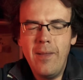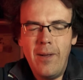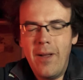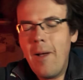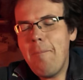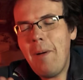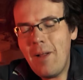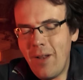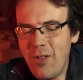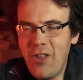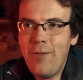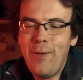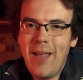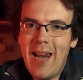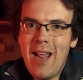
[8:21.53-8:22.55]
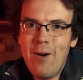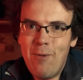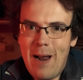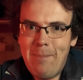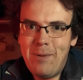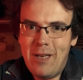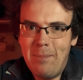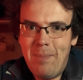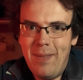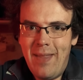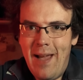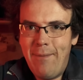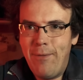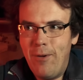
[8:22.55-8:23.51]
Look, apologies for getting wrapped up
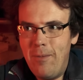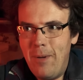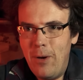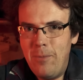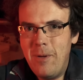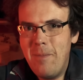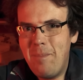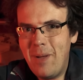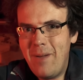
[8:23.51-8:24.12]
in that for a moment,